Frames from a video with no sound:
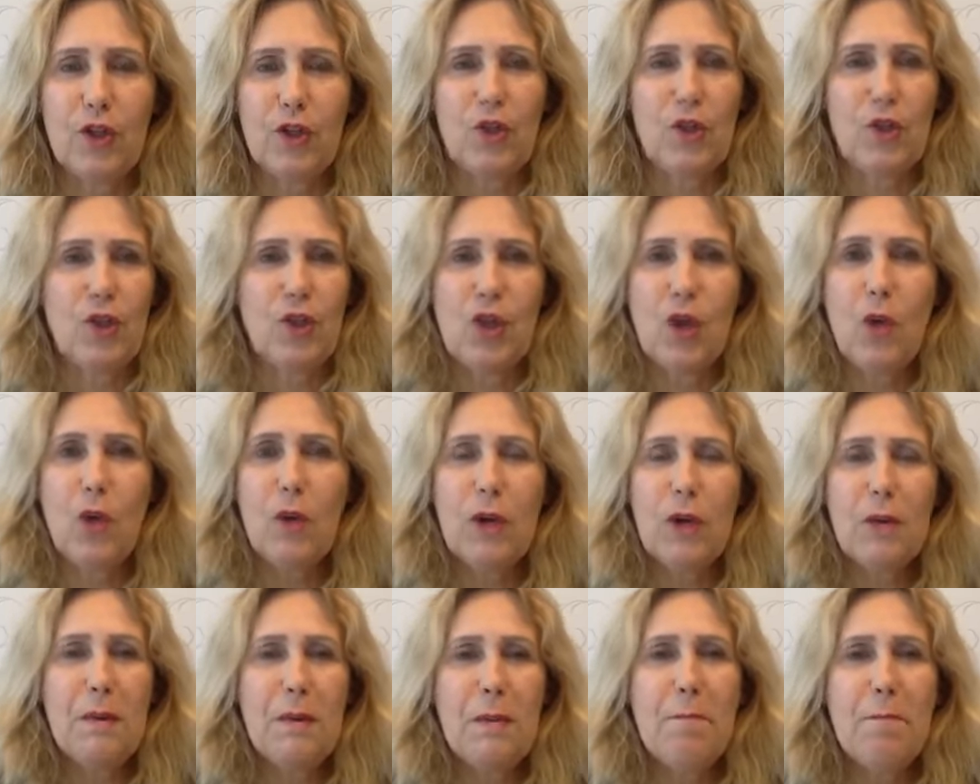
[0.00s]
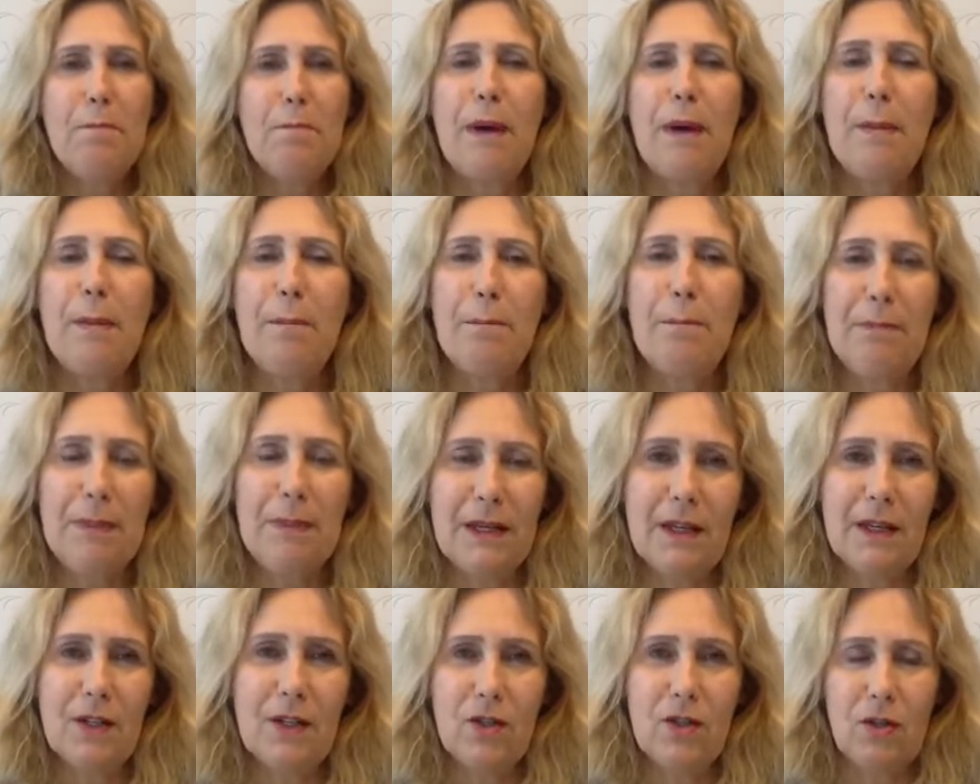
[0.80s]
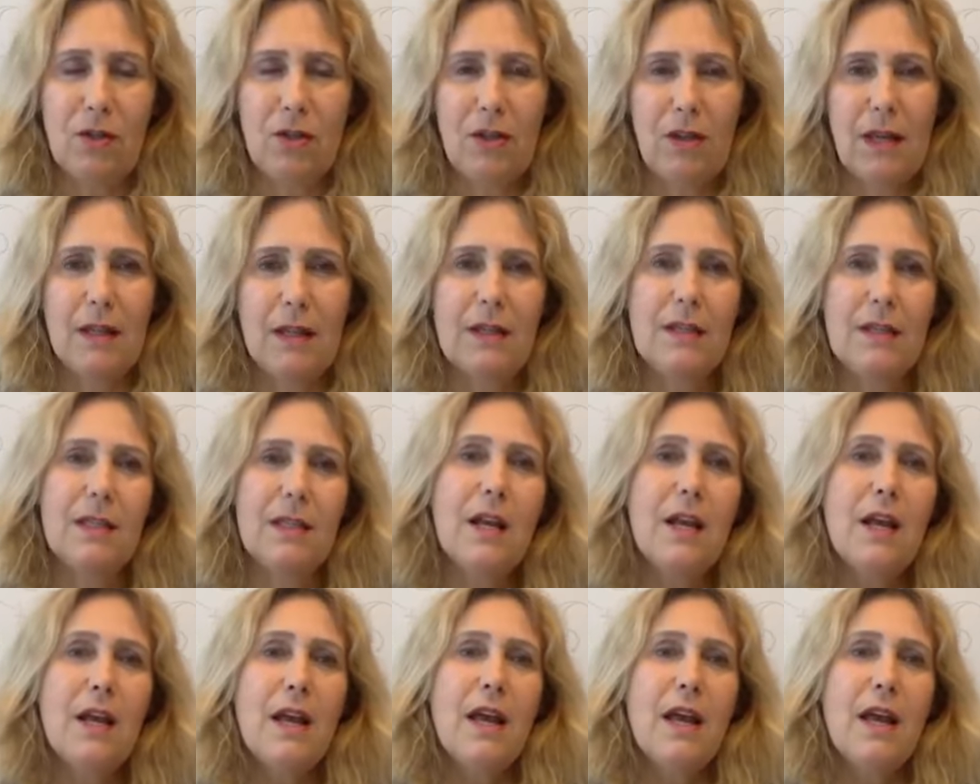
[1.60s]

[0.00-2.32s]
So you don't want to be bumping into things.